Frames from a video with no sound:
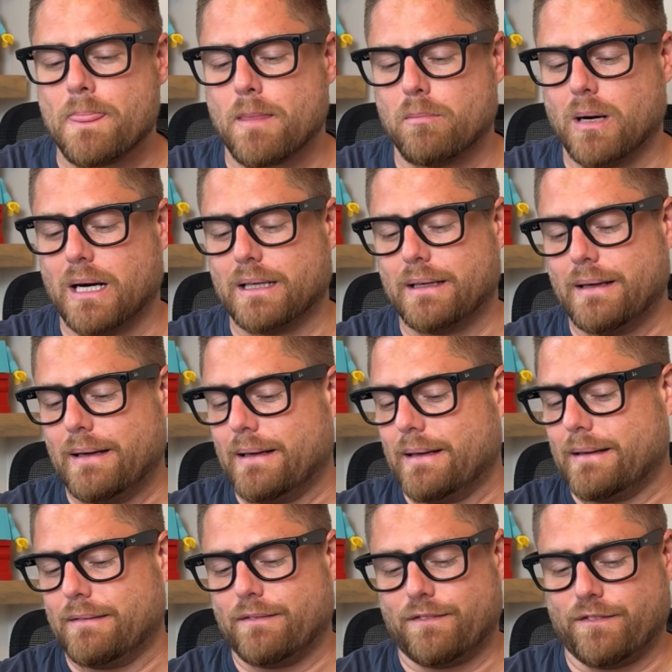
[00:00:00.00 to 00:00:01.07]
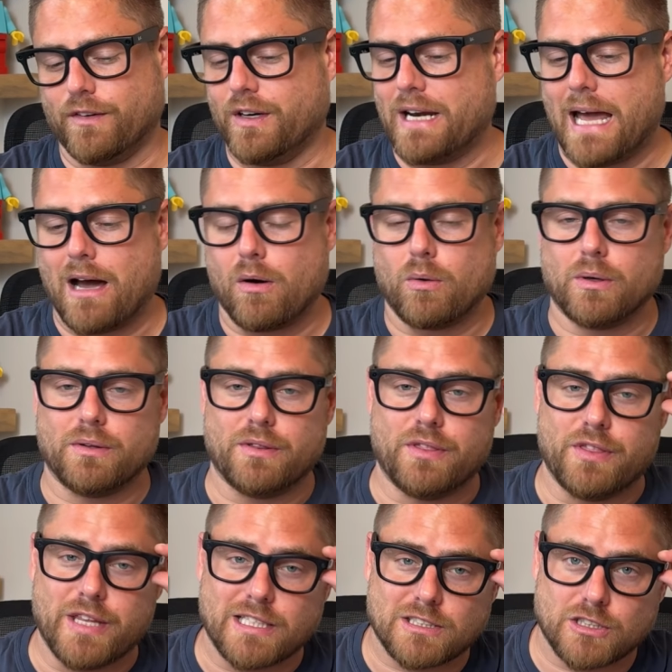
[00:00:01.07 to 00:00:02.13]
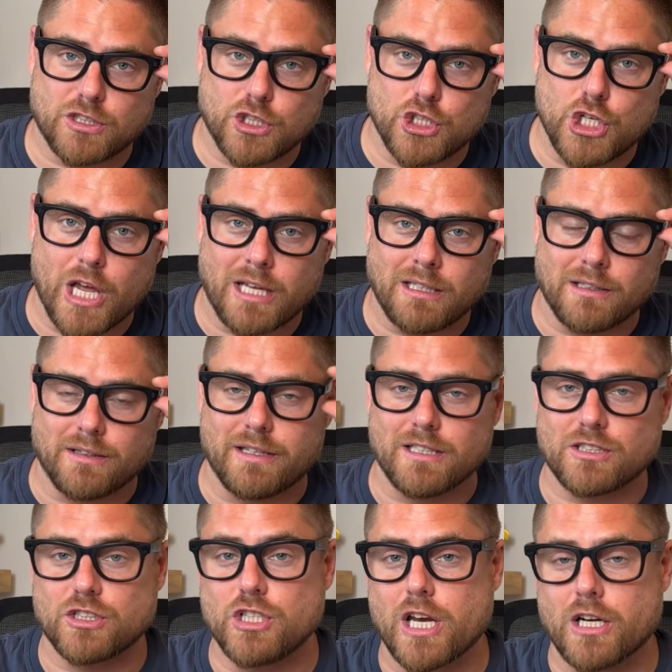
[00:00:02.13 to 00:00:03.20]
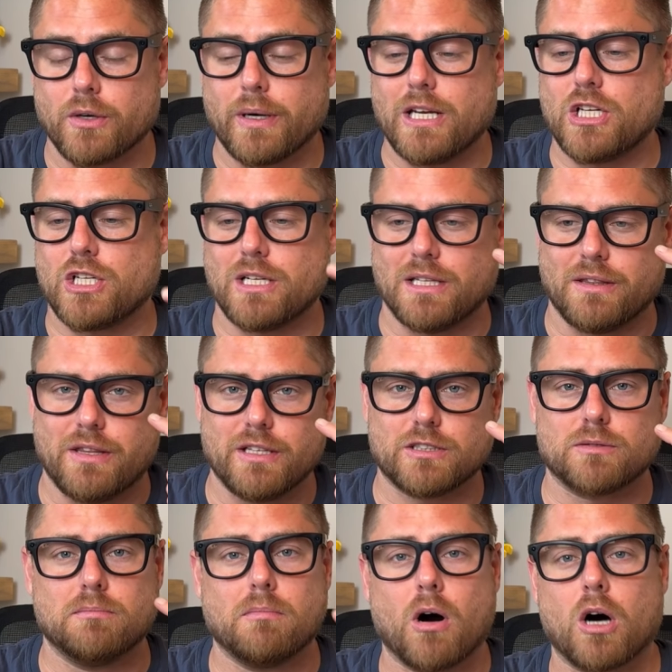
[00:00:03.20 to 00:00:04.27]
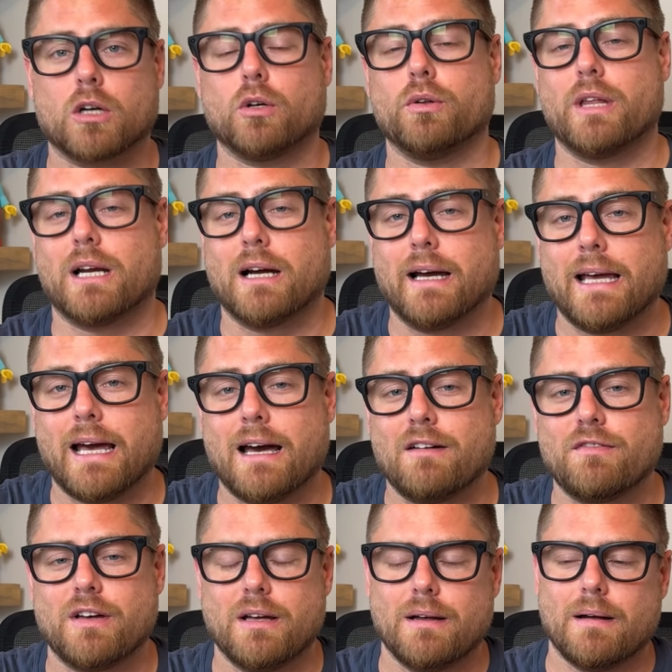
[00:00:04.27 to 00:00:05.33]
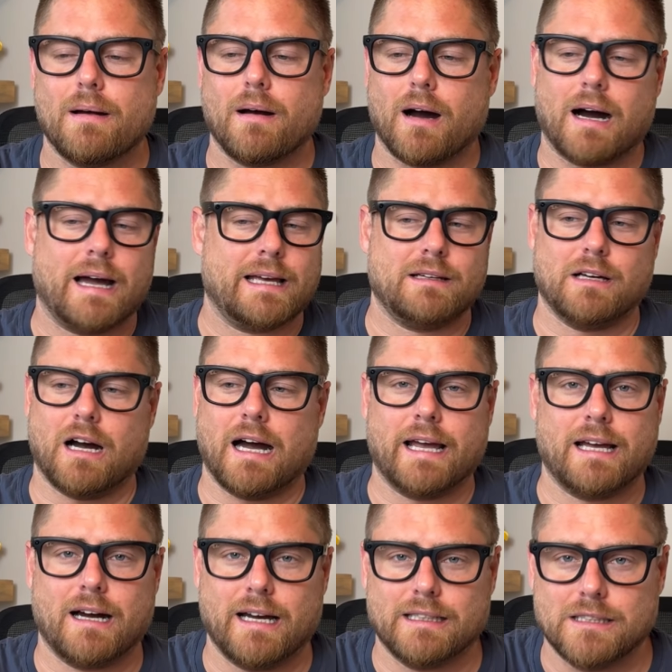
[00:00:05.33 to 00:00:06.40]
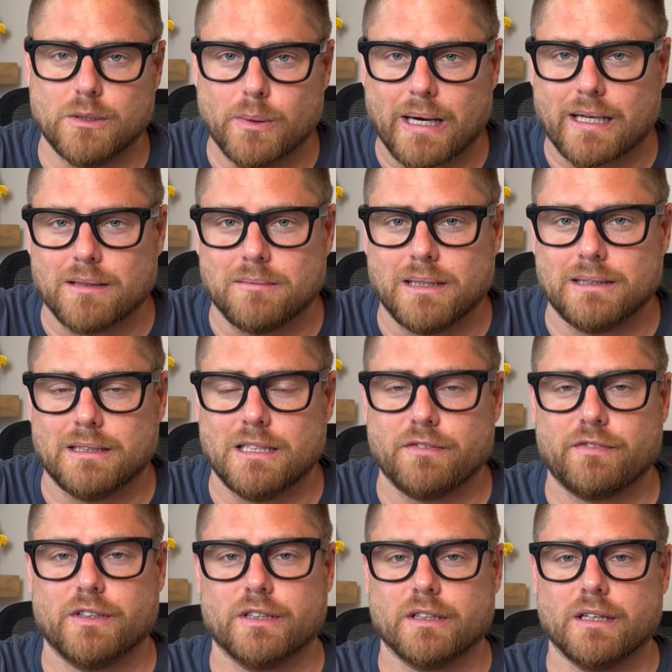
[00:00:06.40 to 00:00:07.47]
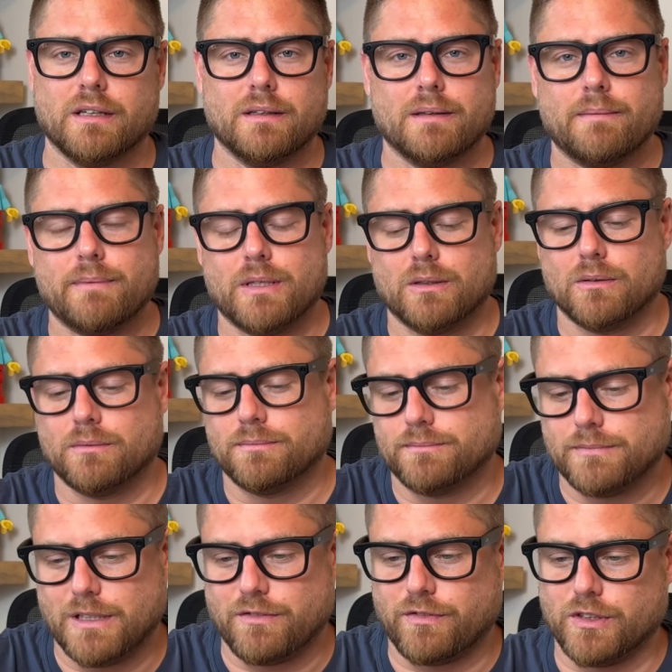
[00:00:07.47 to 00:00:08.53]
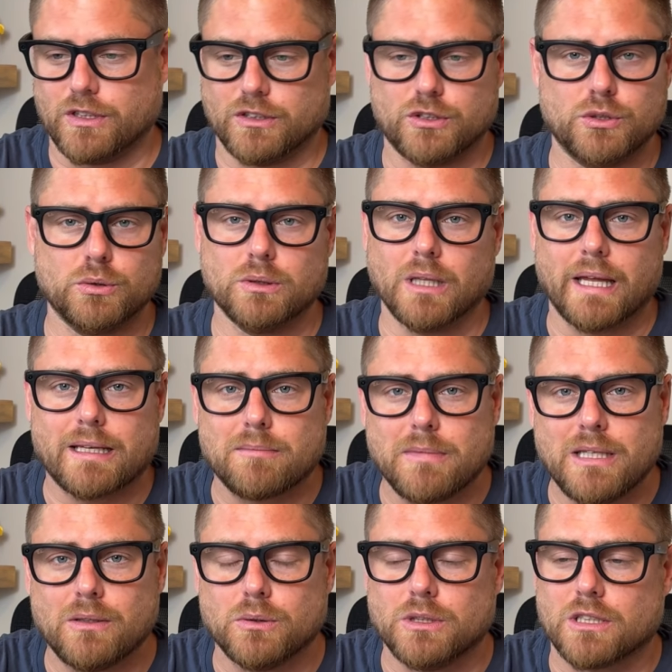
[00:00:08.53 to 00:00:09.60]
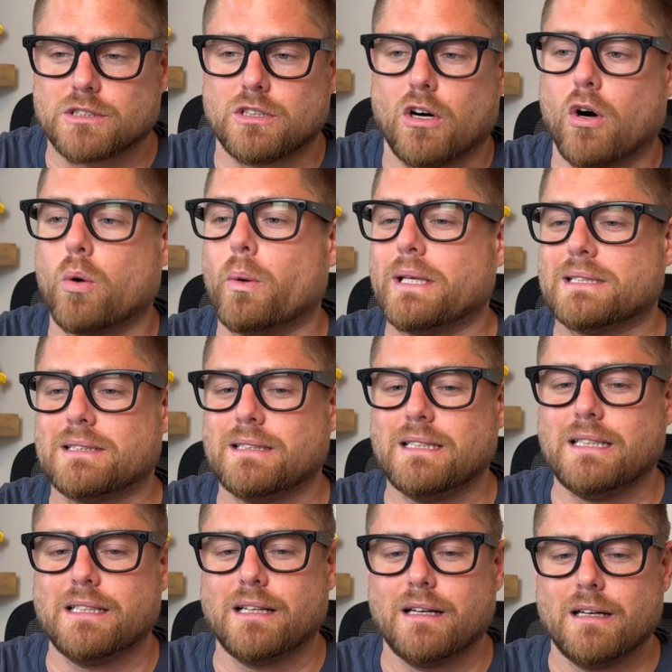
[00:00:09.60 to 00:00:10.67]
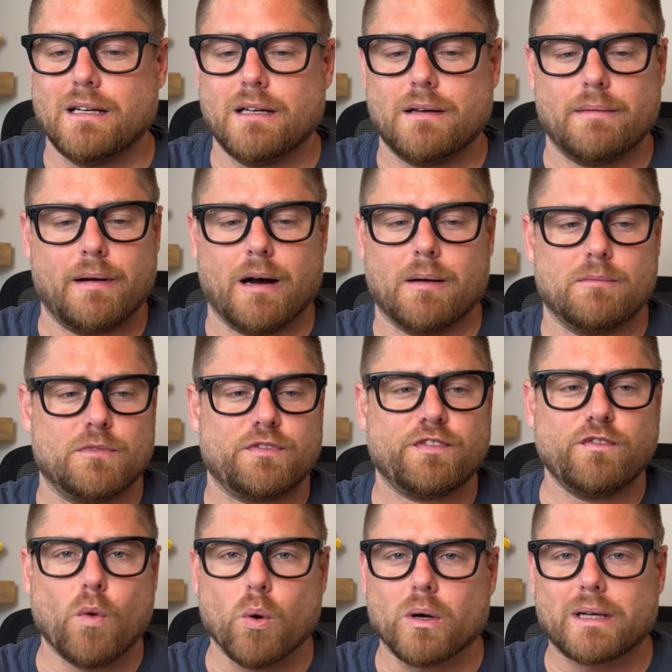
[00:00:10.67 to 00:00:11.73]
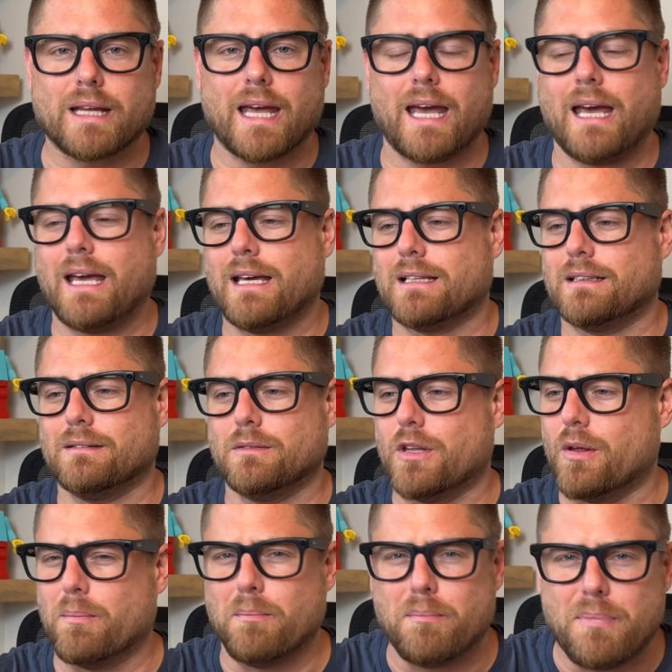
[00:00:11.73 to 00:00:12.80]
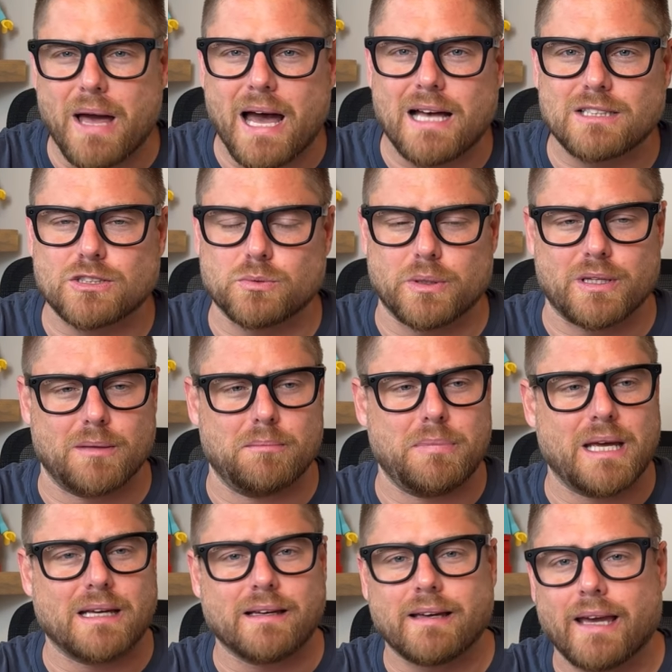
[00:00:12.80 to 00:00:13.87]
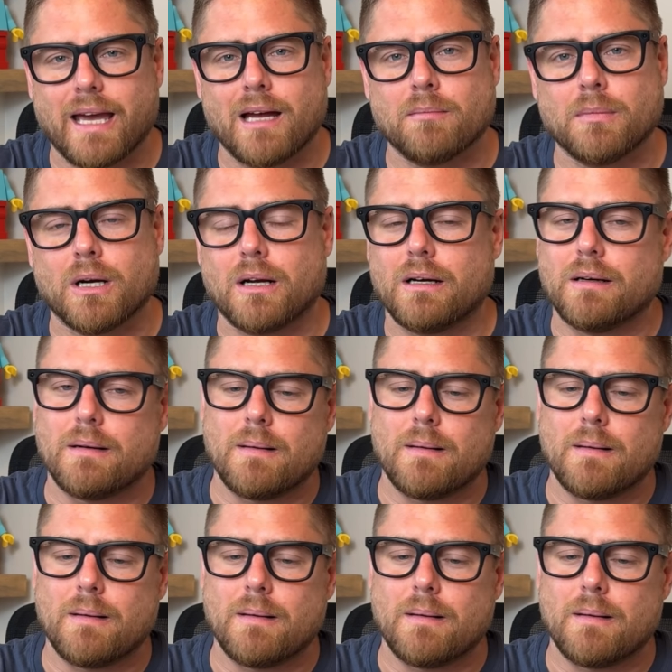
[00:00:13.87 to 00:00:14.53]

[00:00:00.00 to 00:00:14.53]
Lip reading: But for now, this generation, and this model that I have, I highly recommend it if you're a dude like me who doesn't always need 4K and the best with a big camera.